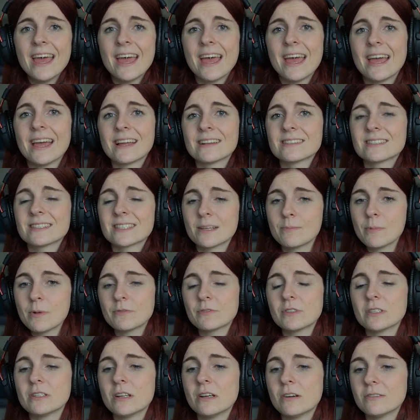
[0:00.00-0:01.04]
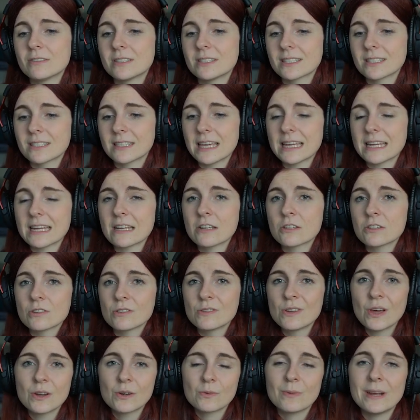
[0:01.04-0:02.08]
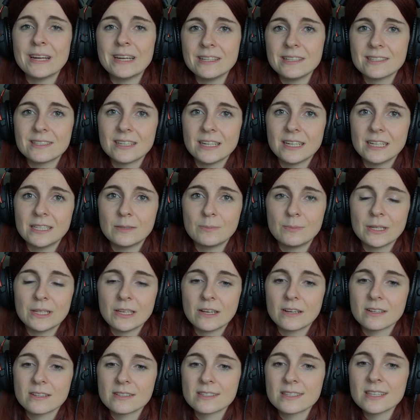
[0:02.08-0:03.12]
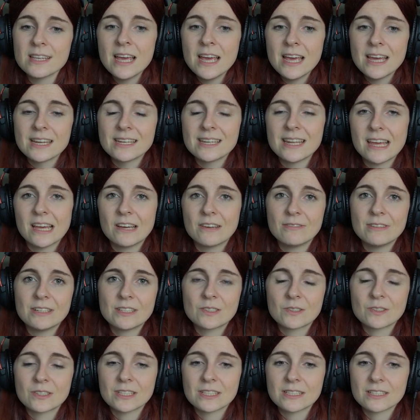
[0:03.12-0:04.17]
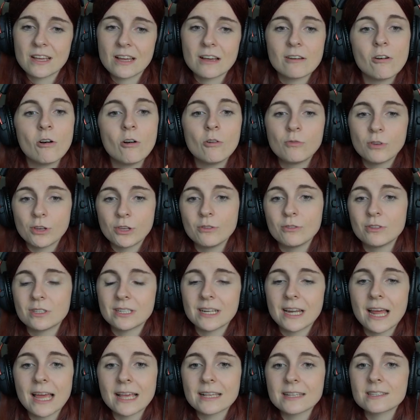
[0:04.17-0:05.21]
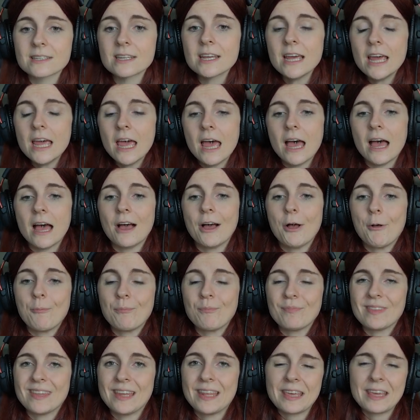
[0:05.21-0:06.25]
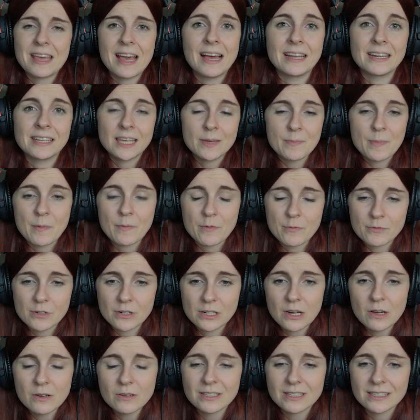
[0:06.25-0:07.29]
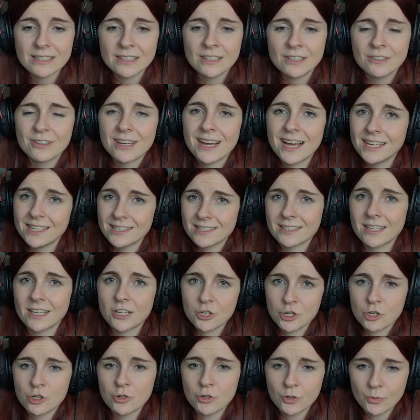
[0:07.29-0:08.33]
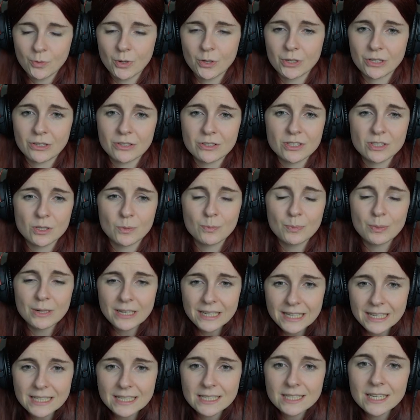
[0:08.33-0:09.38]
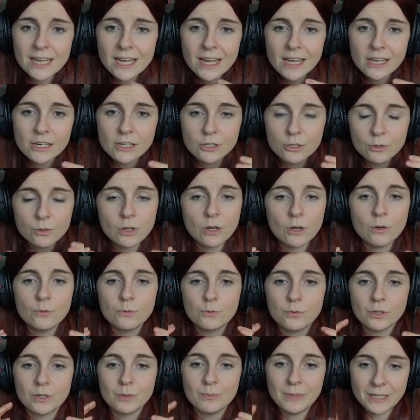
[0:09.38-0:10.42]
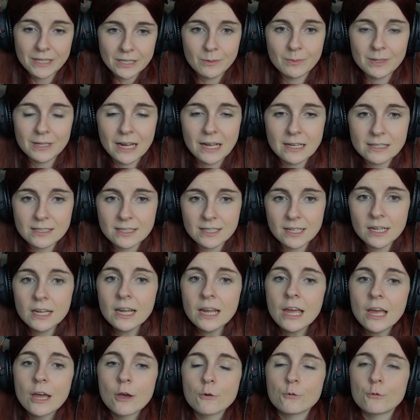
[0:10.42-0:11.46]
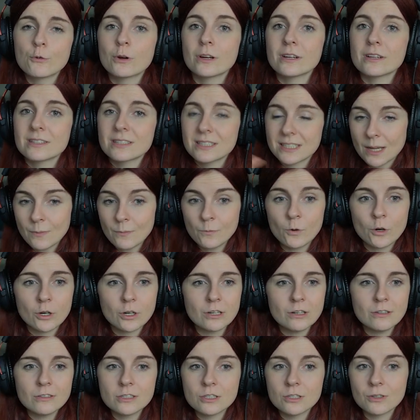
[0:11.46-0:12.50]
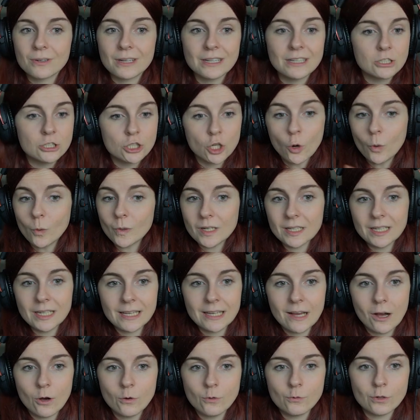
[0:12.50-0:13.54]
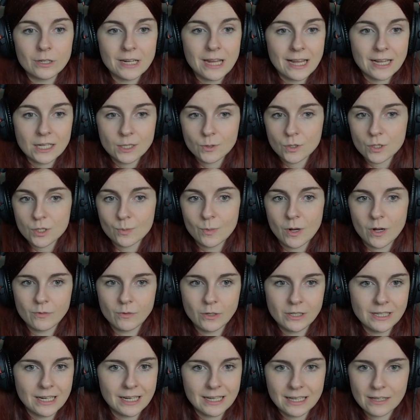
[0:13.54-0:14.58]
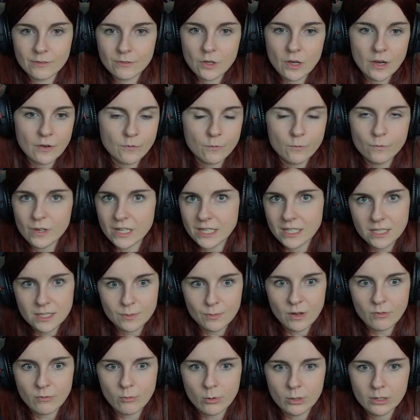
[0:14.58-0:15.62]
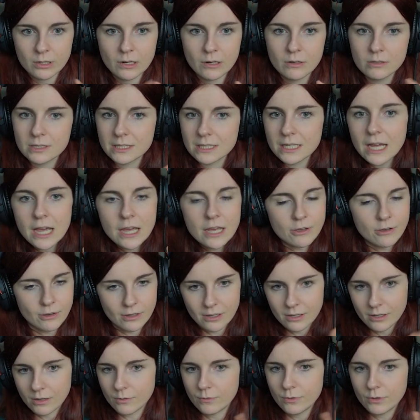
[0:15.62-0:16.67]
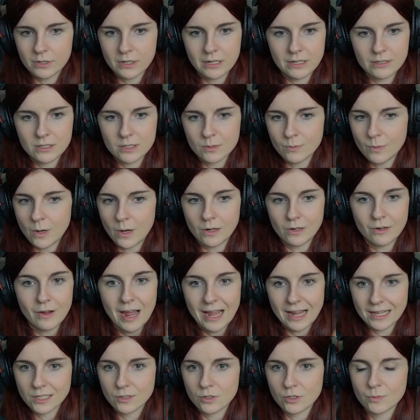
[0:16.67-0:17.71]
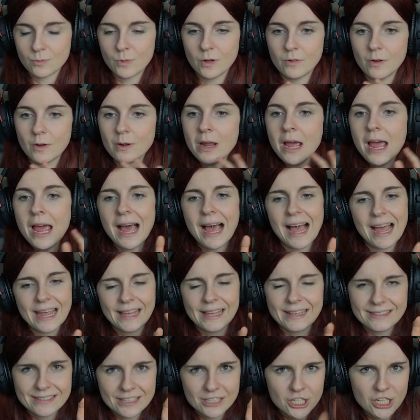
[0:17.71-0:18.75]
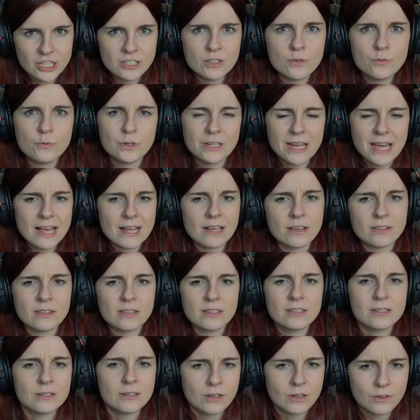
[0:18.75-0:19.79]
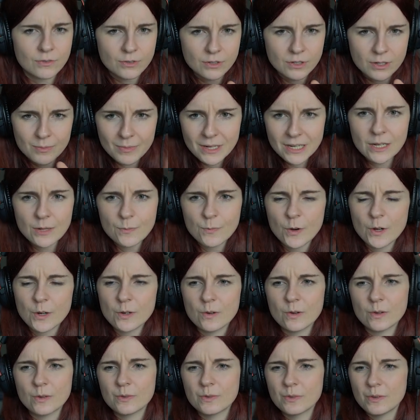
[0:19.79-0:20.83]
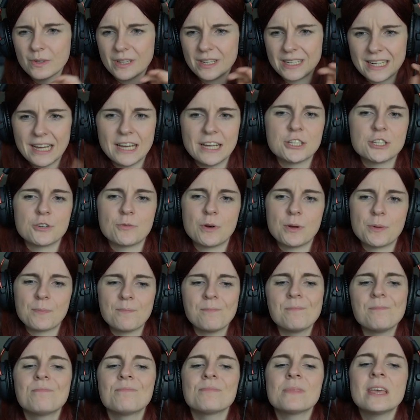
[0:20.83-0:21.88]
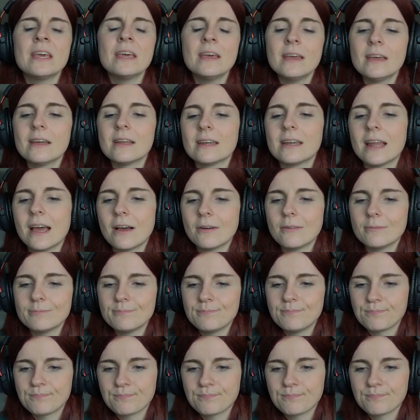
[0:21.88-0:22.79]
and some of the nodes get into not ready state because their resources are overutilized and they can't keep up with the load, and then you can't schedule new workloads. So please do go for the medium cluster. For some workloads, you can totally go for the extra small one. Like if you have really small workloads, you can go for the small or extra small one. I suggest you for the hackathon to go for the medium one or for a larger one. Now,